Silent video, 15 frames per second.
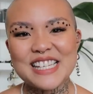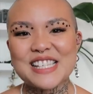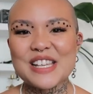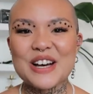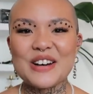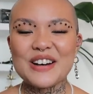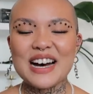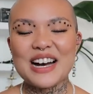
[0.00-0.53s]

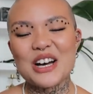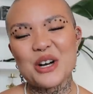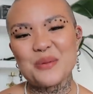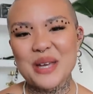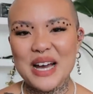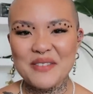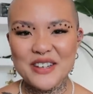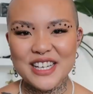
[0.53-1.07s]
So I
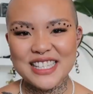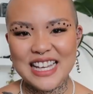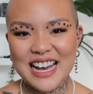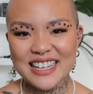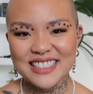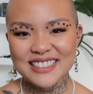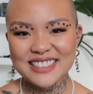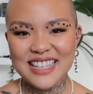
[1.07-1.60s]
hope you have a good
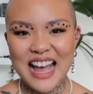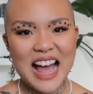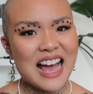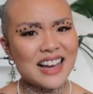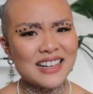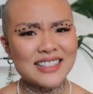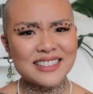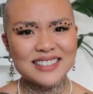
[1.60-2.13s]
day
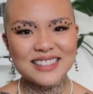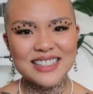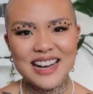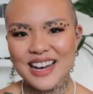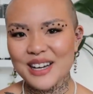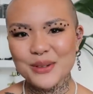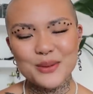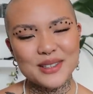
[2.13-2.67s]
and
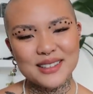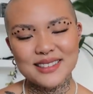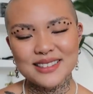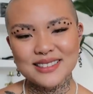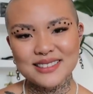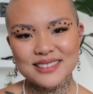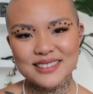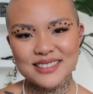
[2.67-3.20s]
I
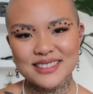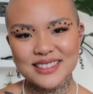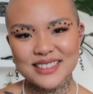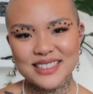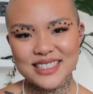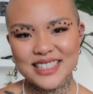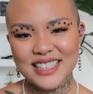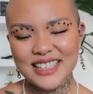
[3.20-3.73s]
will
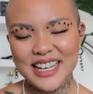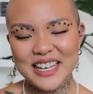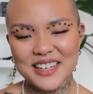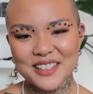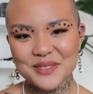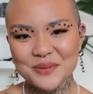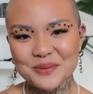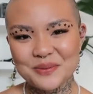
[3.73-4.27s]
see you
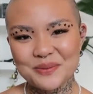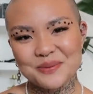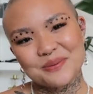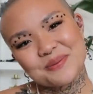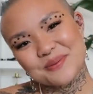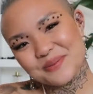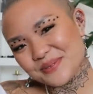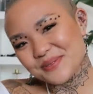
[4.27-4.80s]
later.
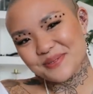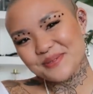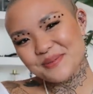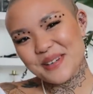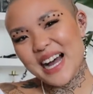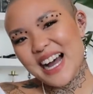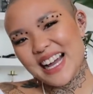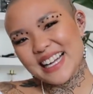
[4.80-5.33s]

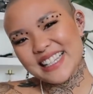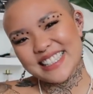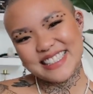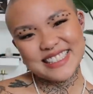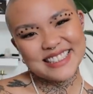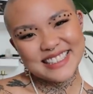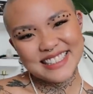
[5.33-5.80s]
Bye.